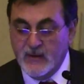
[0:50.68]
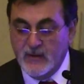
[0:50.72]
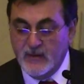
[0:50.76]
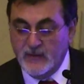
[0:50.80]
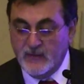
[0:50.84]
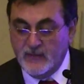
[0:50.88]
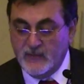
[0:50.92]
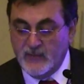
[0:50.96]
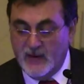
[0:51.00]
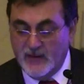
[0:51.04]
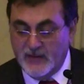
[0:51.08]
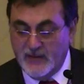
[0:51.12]

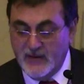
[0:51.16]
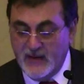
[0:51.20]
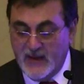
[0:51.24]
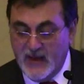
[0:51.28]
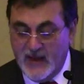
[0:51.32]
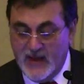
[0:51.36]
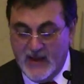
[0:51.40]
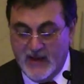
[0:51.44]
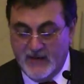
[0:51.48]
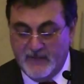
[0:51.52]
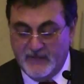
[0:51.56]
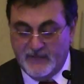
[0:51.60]
So I think I
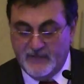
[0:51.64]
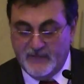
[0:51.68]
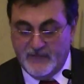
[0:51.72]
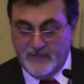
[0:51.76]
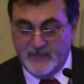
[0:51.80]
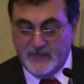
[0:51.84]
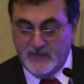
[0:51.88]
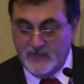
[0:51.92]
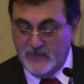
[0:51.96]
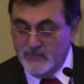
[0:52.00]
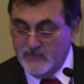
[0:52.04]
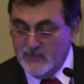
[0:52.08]
have
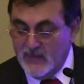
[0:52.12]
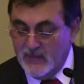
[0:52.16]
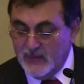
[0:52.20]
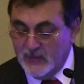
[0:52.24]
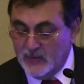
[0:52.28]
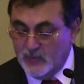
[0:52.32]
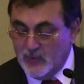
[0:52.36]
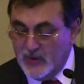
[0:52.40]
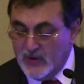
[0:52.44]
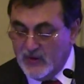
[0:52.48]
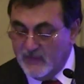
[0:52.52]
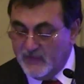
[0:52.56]
maybe
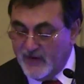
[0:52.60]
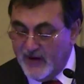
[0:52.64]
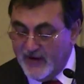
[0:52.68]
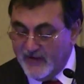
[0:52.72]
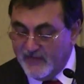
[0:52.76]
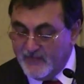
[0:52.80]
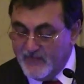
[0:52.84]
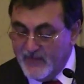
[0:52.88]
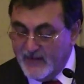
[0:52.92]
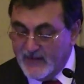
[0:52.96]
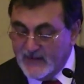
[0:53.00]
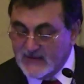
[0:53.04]

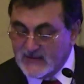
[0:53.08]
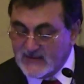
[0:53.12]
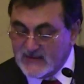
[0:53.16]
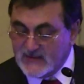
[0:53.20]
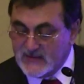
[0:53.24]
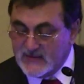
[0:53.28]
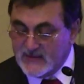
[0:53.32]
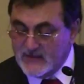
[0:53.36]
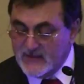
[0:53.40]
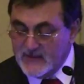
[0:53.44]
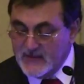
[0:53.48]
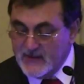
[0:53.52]
25 minutes.
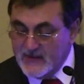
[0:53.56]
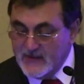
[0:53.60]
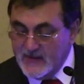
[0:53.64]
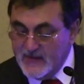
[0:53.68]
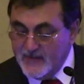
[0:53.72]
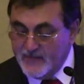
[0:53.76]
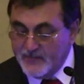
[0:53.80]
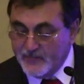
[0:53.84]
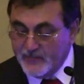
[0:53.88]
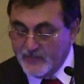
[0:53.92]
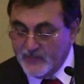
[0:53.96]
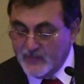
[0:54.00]

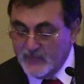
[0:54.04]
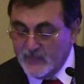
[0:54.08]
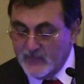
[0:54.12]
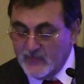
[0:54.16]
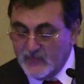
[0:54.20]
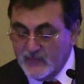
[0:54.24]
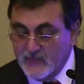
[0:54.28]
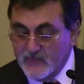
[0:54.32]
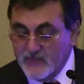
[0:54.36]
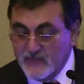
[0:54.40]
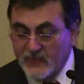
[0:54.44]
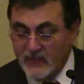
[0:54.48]

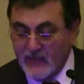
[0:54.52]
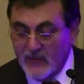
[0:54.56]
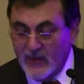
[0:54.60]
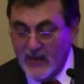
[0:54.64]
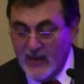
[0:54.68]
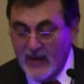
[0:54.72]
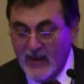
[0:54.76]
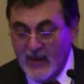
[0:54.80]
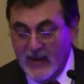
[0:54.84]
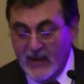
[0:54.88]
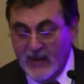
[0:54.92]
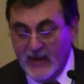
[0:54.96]

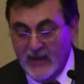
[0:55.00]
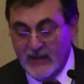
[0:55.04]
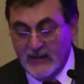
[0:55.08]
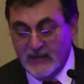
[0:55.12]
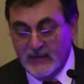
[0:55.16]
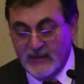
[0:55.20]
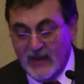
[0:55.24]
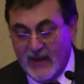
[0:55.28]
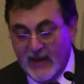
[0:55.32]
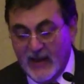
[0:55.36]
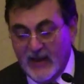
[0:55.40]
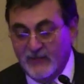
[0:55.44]

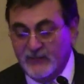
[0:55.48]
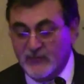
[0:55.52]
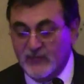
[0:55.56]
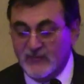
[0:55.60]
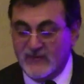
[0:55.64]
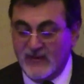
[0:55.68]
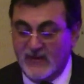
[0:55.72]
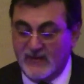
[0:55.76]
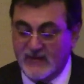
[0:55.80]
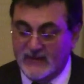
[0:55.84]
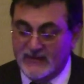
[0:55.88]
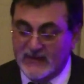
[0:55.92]
And I have to
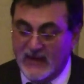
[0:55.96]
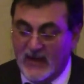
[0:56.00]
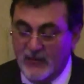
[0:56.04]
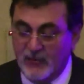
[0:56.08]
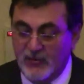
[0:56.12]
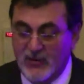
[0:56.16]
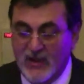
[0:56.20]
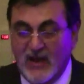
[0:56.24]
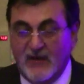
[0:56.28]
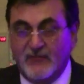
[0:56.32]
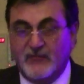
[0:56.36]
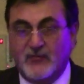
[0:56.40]
say that I will
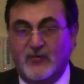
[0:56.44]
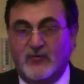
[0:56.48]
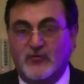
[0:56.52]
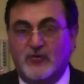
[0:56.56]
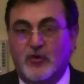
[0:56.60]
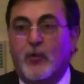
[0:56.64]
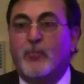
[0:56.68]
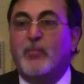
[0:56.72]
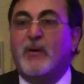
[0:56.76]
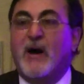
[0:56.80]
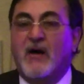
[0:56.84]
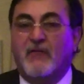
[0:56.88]
have to
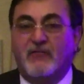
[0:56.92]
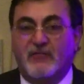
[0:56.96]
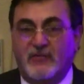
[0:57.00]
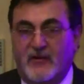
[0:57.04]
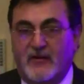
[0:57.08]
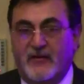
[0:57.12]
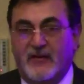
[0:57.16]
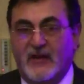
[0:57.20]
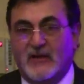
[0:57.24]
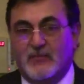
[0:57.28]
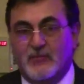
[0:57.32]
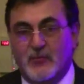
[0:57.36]
stop after
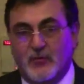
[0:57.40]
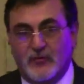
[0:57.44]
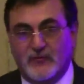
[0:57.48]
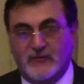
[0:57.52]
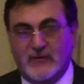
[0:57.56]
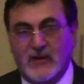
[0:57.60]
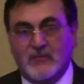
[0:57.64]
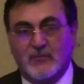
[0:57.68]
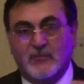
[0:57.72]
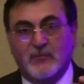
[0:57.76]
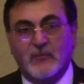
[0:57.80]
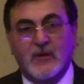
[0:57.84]
that because
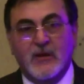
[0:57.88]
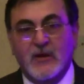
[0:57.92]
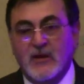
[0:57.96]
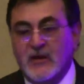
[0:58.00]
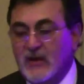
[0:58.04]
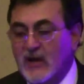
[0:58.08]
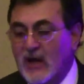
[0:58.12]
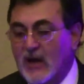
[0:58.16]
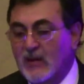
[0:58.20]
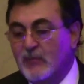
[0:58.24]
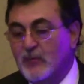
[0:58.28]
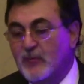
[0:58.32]
I'm
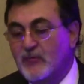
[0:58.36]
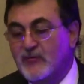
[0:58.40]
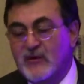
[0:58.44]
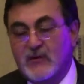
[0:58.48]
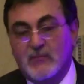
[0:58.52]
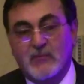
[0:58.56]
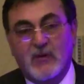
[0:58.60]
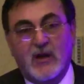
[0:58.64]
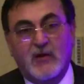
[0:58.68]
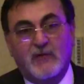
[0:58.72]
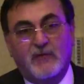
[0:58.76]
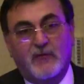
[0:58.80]
losing
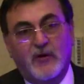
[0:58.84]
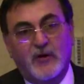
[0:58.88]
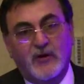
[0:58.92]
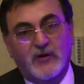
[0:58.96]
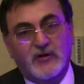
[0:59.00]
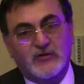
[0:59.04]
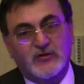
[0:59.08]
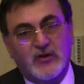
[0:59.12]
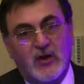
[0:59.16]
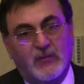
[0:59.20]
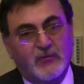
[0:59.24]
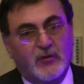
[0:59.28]
my
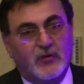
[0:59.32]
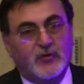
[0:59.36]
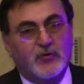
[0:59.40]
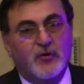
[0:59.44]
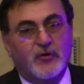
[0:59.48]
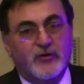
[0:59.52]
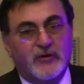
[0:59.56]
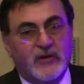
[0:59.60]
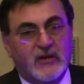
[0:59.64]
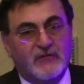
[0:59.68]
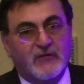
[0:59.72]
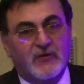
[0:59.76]
voice. So I'm not
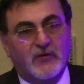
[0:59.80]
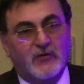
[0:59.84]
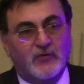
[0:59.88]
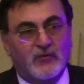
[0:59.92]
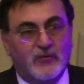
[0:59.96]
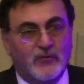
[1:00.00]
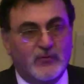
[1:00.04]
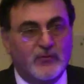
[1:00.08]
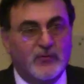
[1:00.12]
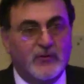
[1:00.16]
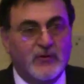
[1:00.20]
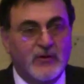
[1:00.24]
going even
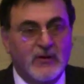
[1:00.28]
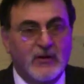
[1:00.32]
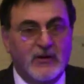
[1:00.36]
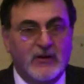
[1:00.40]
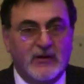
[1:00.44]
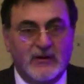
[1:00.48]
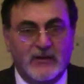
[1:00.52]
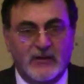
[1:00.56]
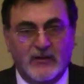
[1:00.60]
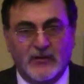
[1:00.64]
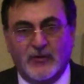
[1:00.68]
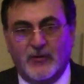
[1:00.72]
to,
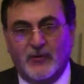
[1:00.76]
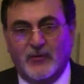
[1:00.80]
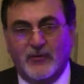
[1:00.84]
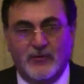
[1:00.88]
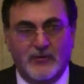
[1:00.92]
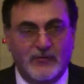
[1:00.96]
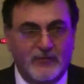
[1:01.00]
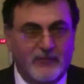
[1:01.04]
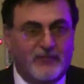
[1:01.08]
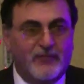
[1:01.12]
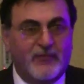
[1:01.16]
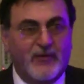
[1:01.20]

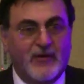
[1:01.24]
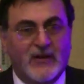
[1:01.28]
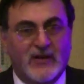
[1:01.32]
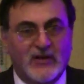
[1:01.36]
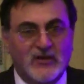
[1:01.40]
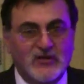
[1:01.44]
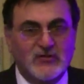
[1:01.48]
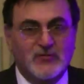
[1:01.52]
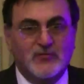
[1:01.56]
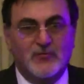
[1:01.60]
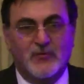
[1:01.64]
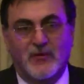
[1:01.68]

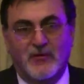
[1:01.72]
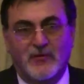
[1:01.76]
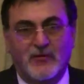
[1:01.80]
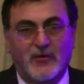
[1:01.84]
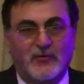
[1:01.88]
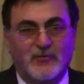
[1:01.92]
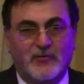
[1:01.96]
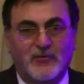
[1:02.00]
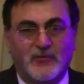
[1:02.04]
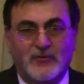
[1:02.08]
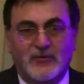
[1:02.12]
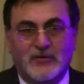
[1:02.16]
finish with
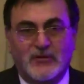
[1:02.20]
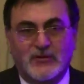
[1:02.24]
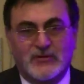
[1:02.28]
Dr.